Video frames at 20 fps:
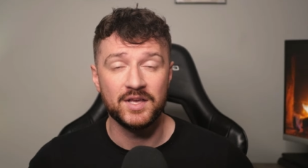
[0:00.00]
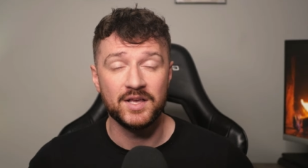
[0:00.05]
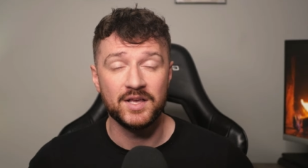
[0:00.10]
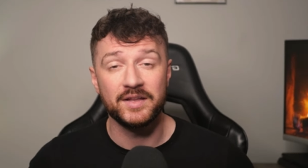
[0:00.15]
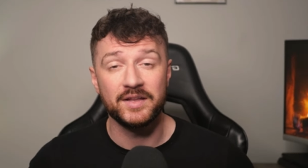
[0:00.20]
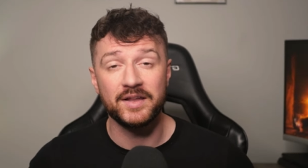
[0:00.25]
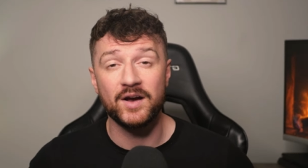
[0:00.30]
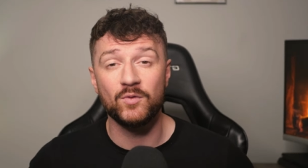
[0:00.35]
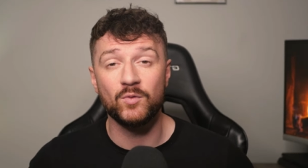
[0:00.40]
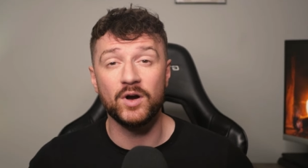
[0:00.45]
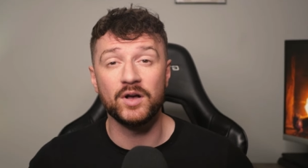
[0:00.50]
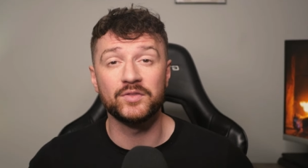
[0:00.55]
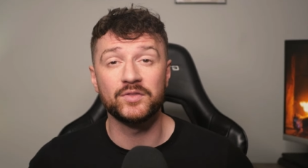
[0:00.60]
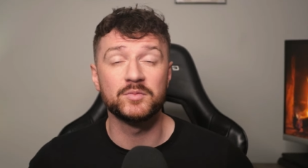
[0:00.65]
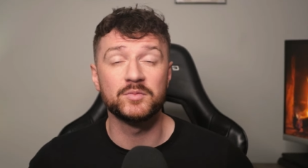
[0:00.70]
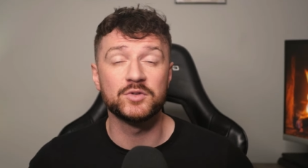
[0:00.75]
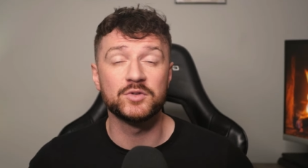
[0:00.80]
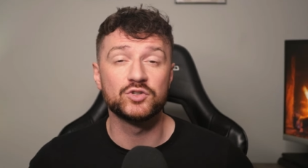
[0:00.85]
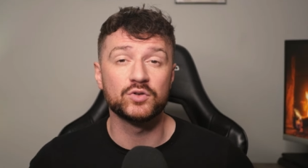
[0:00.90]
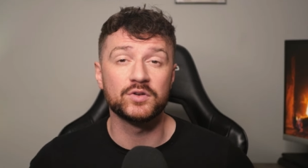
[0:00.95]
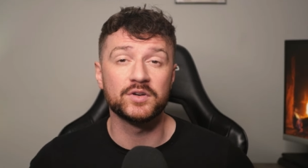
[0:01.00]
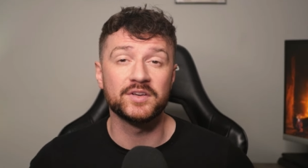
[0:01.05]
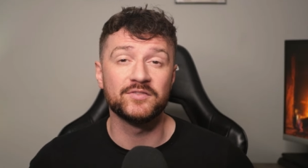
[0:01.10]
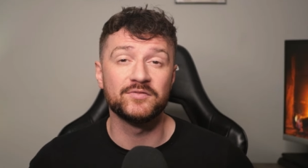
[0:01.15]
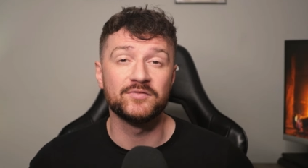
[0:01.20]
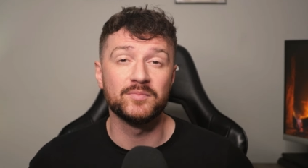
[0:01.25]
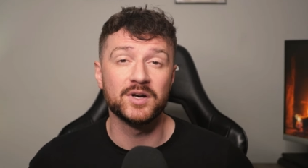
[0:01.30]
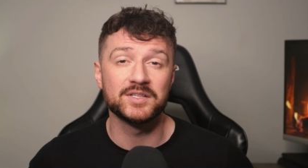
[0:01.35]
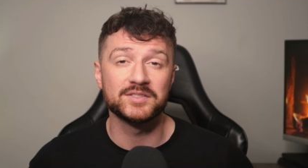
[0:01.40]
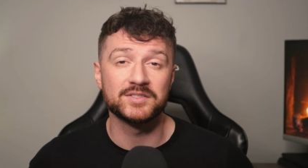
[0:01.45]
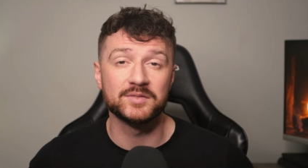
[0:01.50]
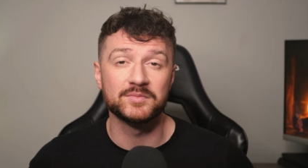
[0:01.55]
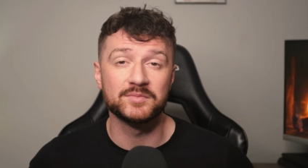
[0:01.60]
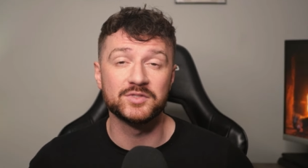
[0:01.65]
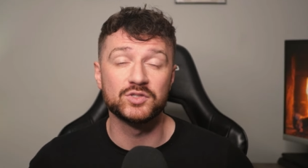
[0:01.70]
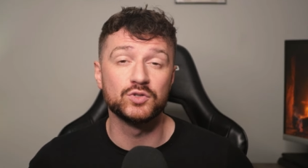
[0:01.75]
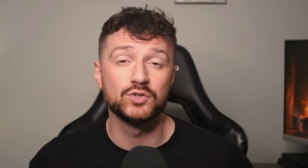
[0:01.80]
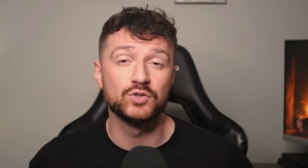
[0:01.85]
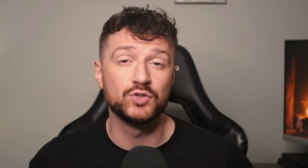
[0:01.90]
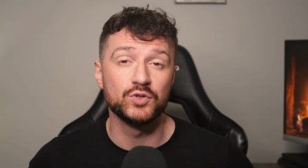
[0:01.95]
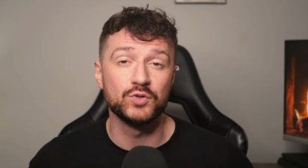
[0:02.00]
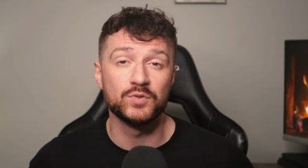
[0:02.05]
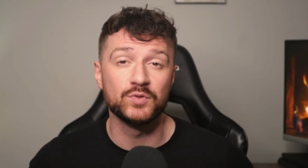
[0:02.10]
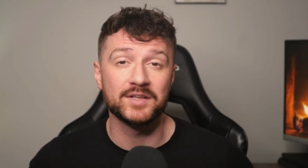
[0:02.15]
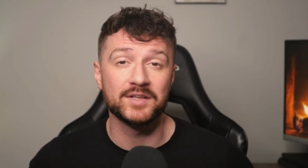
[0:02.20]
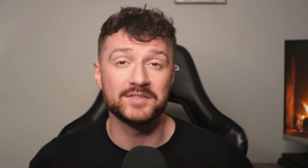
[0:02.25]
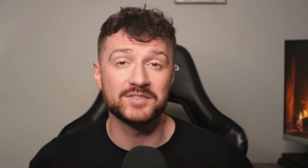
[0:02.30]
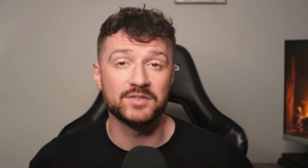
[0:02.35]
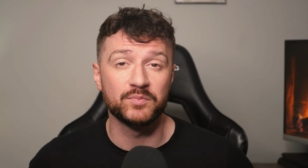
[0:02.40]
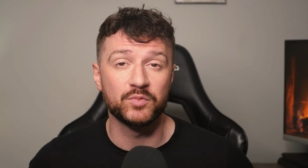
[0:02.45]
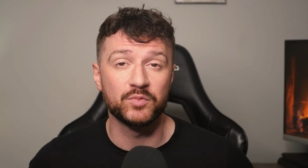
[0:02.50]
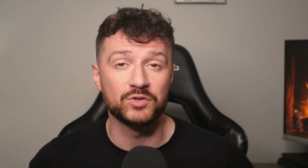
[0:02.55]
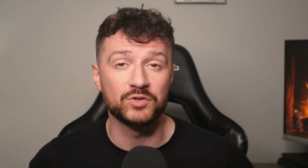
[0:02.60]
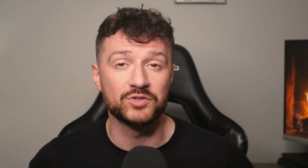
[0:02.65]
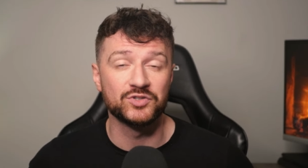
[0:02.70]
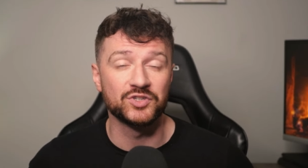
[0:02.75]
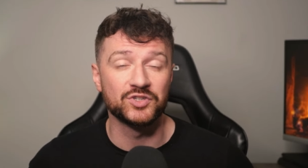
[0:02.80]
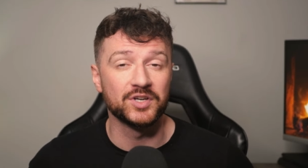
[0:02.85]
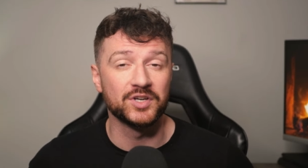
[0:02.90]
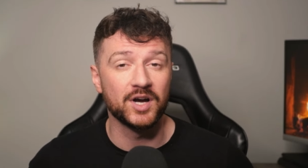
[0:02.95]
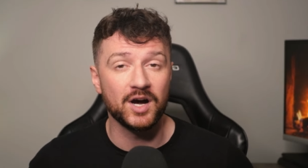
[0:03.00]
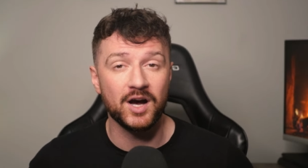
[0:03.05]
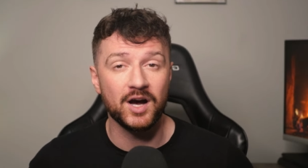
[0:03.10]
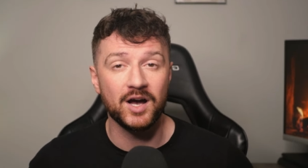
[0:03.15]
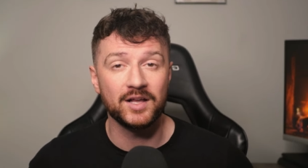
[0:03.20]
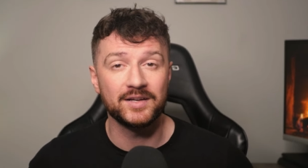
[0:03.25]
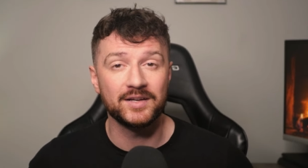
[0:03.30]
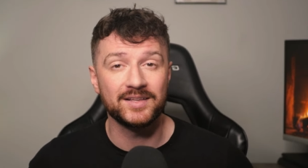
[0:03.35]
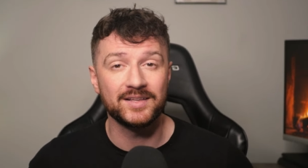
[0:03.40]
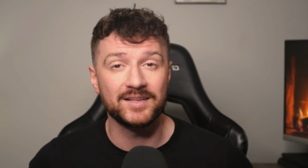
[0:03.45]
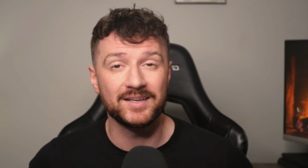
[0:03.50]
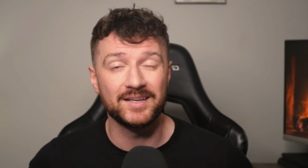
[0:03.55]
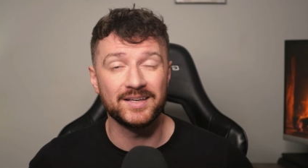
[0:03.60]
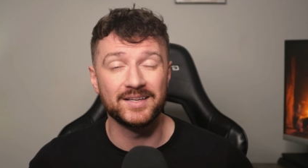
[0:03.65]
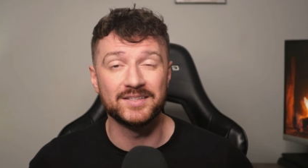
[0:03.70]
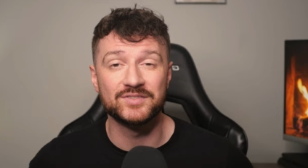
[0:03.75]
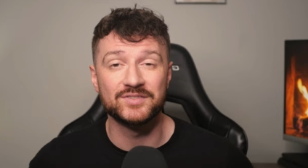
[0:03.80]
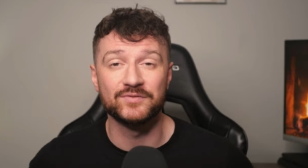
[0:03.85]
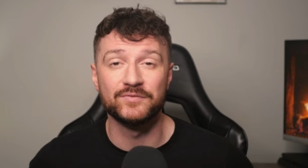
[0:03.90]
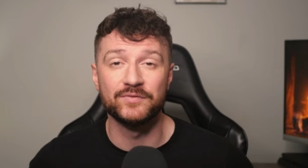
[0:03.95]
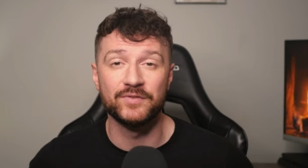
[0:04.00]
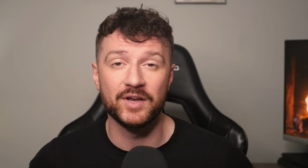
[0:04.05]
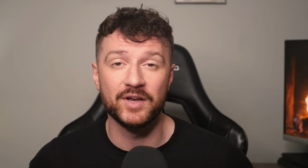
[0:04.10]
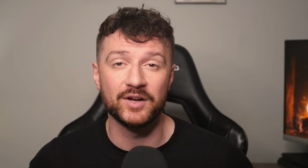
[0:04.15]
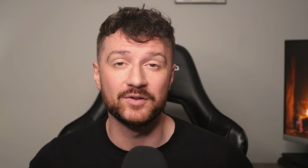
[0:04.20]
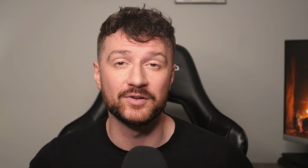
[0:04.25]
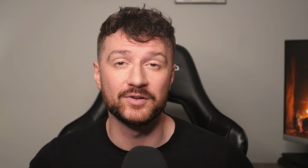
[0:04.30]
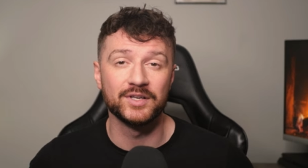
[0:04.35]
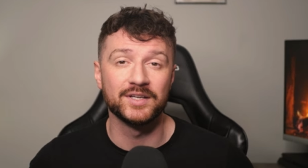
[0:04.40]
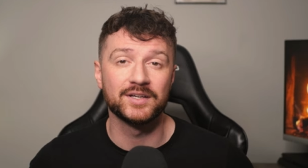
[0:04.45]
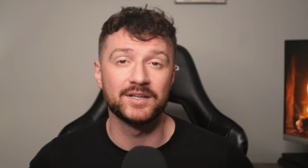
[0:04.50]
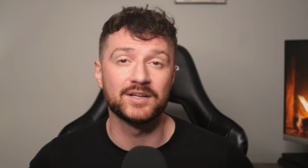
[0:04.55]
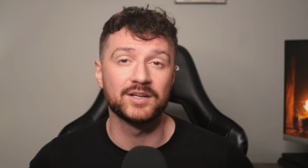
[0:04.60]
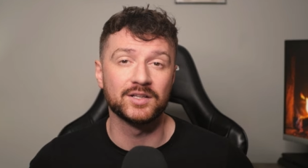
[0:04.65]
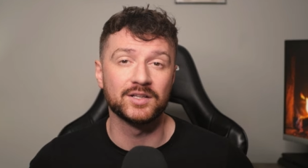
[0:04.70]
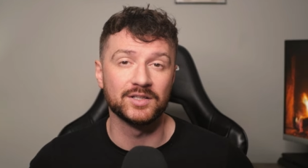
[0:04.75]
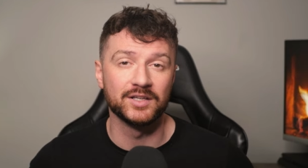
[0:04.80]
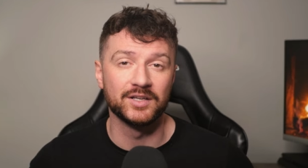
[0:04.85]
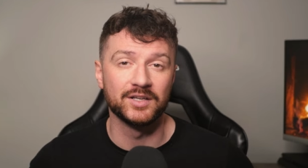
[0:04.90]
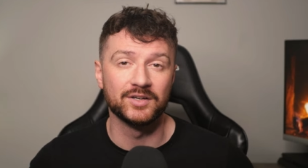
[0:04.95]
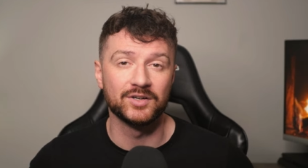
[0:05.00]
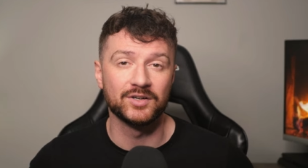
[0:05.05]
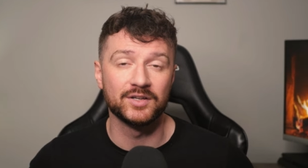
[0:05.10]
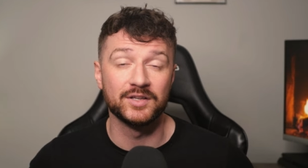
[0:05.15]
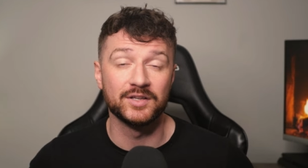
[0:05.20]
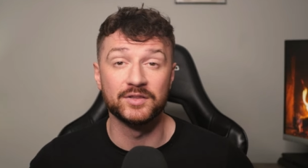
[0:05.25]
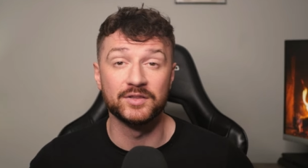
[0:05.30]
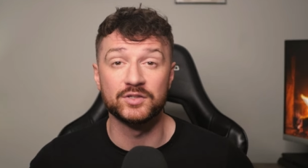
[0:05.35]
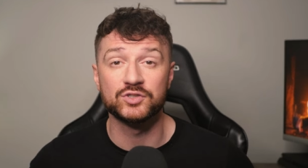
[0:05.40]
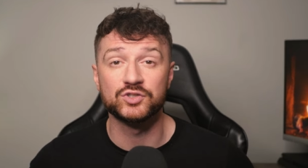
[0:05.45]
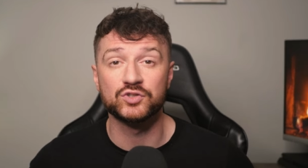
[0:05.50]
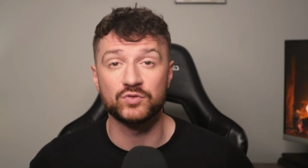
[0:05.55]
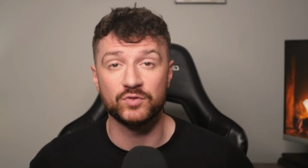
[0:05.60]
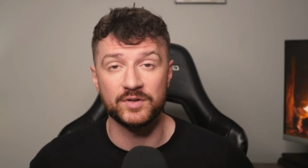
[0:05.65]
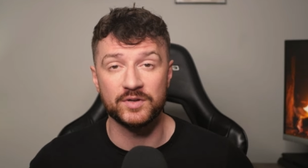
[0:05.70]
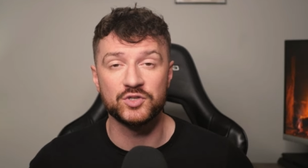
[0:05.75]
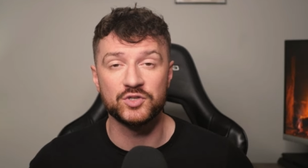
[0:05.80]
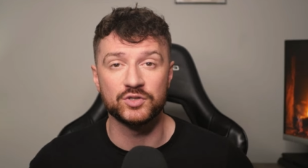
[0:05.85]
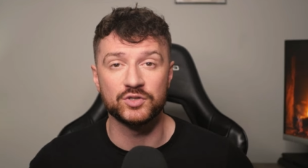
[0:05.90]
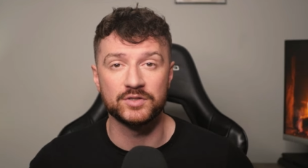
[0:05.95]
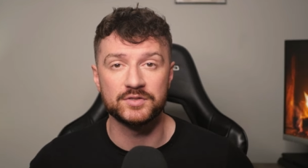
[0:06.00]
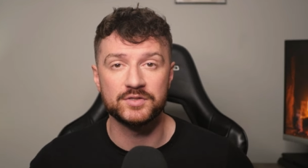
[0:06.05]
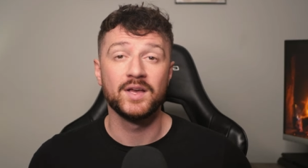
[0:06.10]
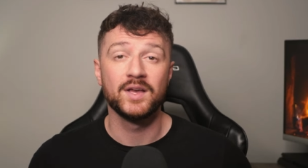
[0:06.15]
Now, while the majority of Muslims do not support jihad, it's very clear in their scriptures.